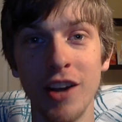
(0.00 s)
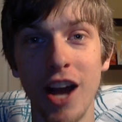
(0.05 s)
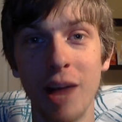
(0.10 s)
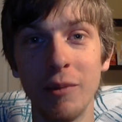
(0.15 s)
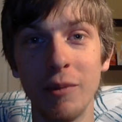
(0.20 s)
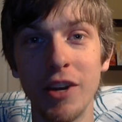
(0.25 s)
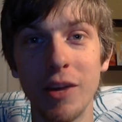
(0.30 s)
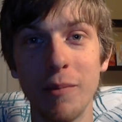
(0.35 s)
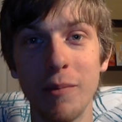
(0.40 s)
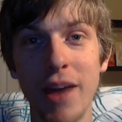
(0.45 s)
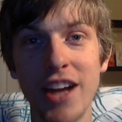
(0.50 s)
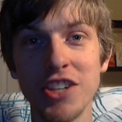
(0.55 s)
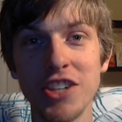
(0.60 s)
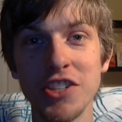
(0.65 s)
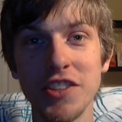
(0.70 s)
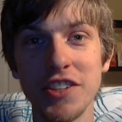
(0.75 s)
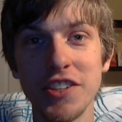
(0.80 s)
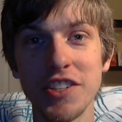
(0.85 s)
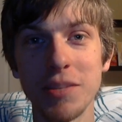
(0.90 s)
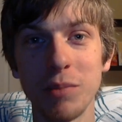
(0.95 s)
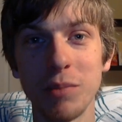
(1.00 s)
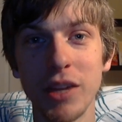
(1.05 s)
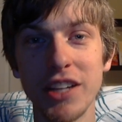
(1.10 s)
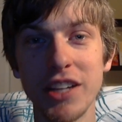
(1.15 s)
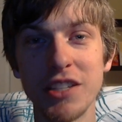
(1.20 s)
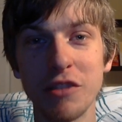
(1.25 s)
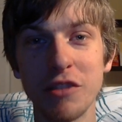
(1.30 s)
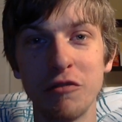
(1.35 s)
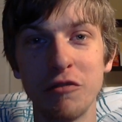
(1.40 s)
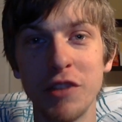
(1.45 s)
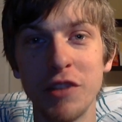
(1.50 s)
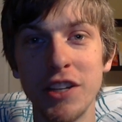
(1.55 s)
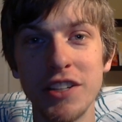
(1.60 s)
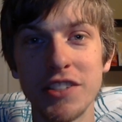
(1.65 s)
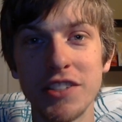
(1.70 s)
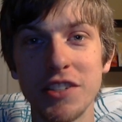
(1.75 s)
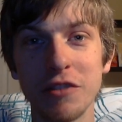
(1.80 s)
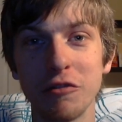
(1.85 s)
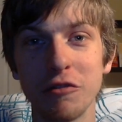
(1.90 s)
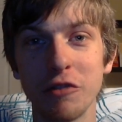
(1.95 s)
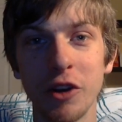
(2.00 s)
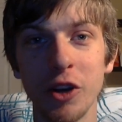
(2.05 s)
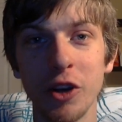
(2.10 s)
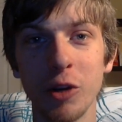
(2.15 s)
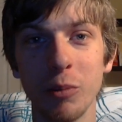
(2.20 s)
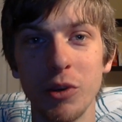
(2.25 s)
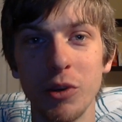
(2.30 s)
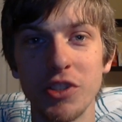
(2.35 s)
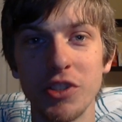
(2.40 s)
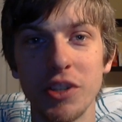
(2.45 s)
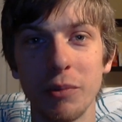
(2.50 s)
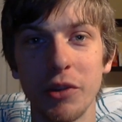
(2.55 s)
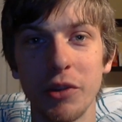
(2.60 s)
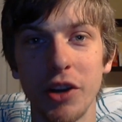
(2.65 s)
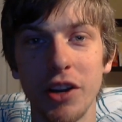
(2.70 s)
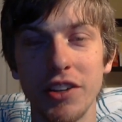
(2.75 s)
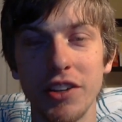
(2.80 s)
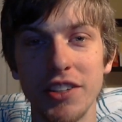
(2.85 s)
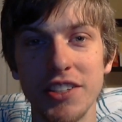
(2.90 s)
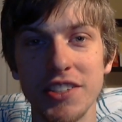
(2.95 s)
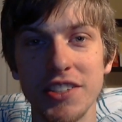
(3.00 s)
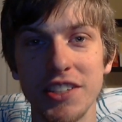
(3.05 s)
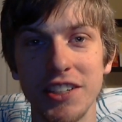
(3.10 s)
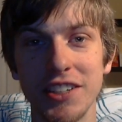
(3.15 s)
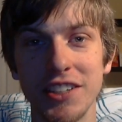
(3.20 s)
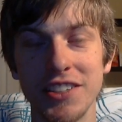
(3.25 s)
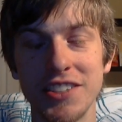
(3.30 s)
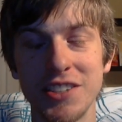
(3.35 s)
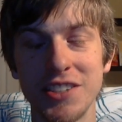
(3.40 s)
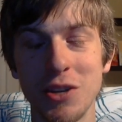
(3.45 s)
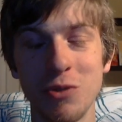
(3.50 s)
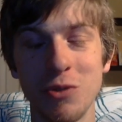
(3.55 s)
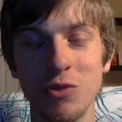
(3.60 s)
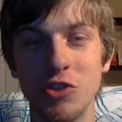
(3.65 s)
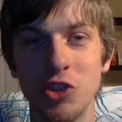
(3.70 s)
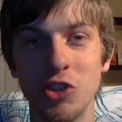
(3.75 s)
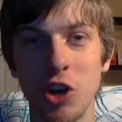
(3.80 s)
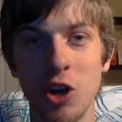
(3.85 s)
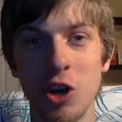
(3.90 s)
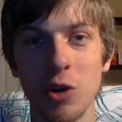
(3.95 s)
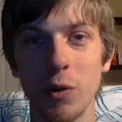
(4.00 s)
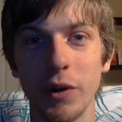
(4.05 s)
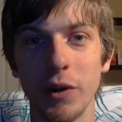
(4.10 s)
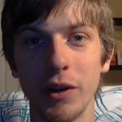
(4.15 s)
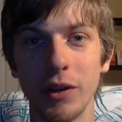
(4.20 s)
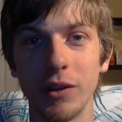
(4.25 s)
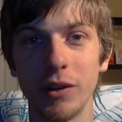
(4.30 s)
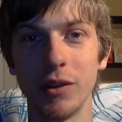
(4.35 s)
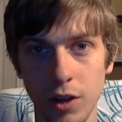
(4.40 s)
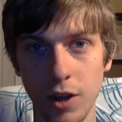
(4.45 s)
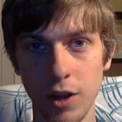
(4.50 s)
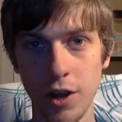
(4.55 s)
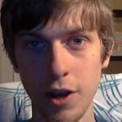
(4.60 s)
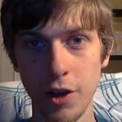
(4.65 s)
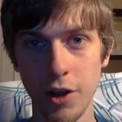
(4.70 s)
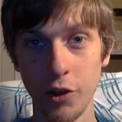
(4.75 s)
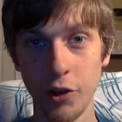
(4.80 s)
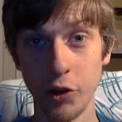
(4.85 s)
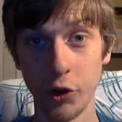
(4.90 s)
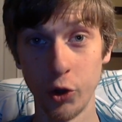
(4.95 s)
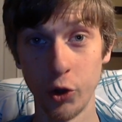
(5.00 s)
I mean, imagine this in place of Phineas and Ferb or something on Disney. It's so jarring. The